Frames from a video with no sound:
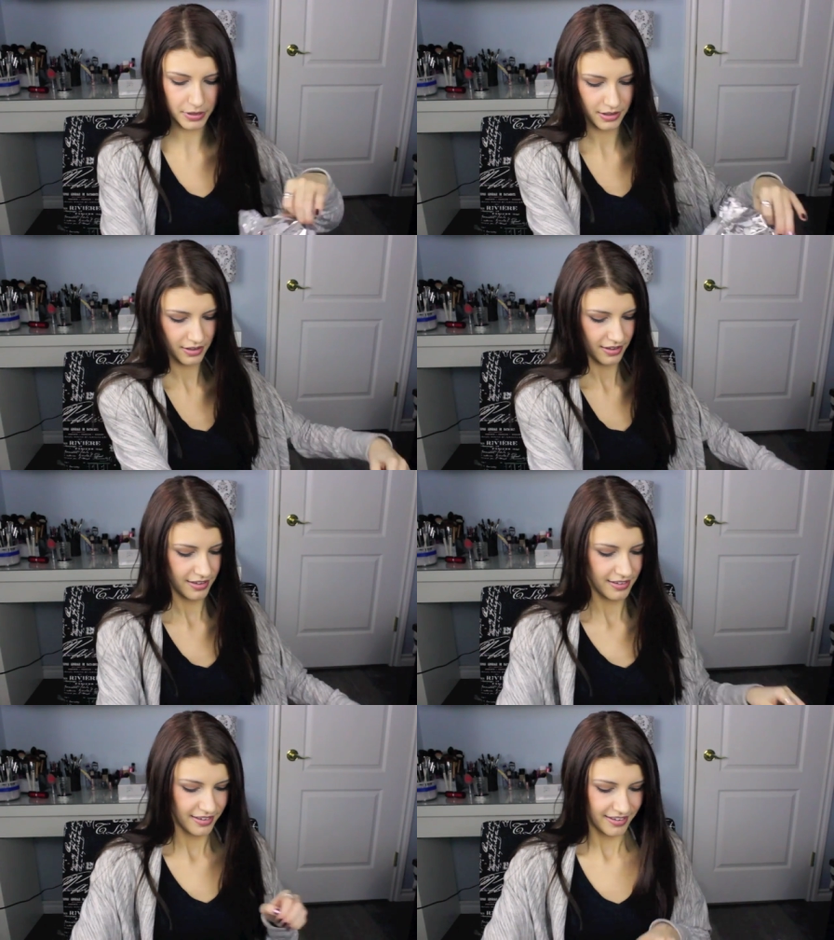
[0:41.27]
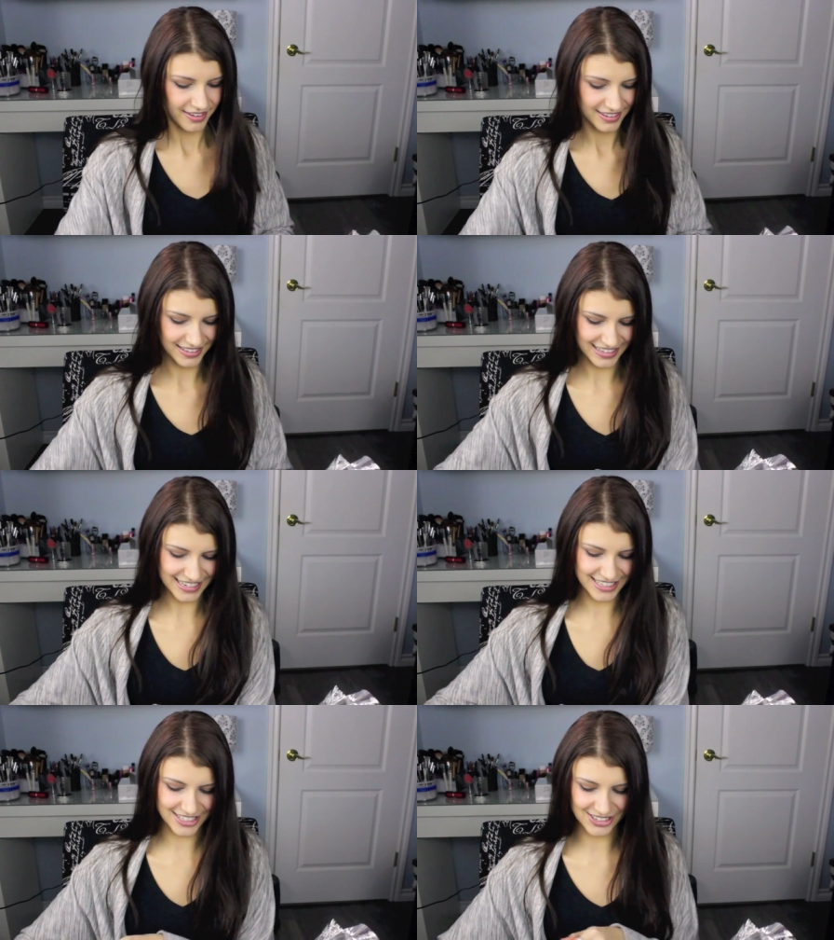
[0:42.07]

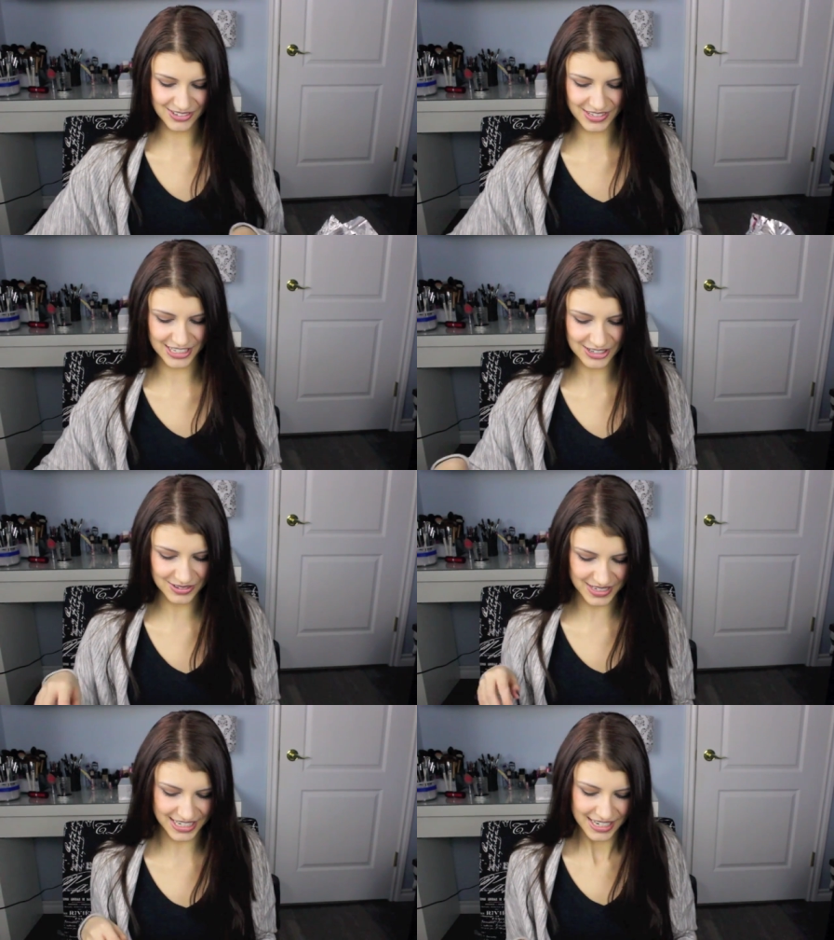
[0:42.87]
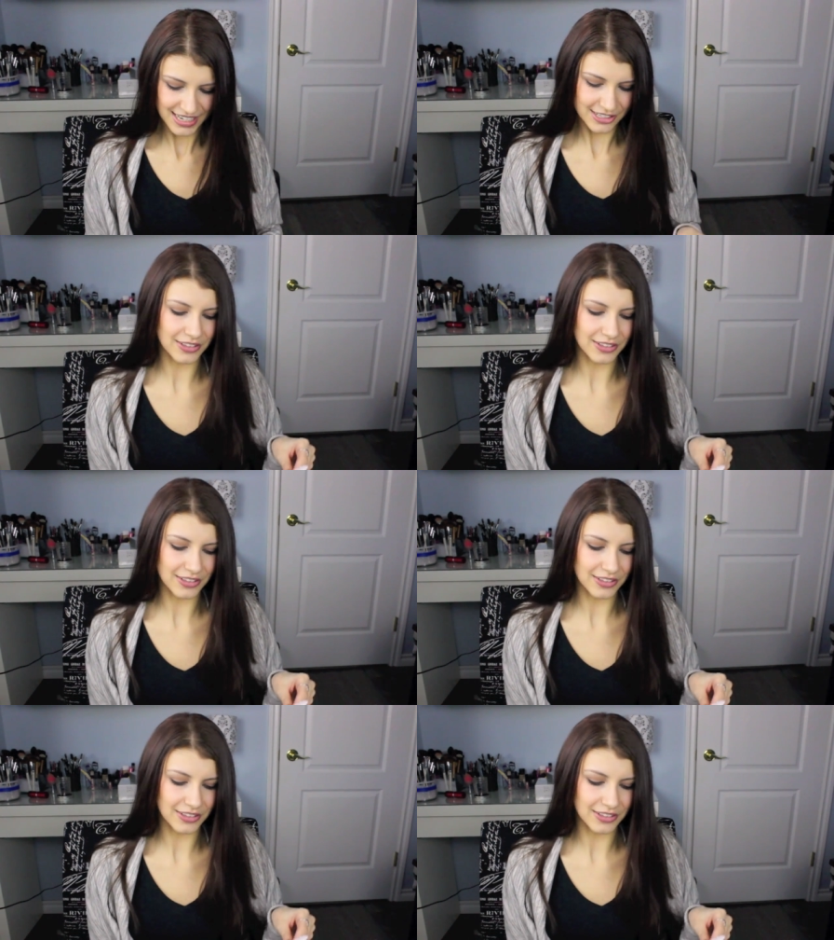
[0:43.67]
It's so cute!